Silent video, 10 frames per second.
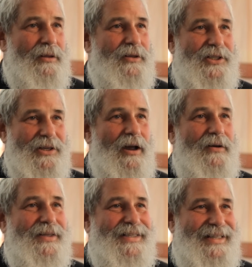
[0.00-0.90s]
The Song
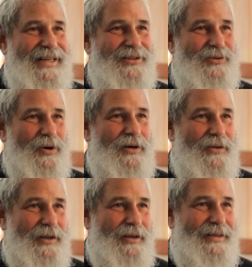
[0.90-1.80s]
of the Sea is one of
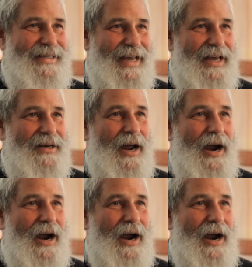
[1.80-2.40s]
the 10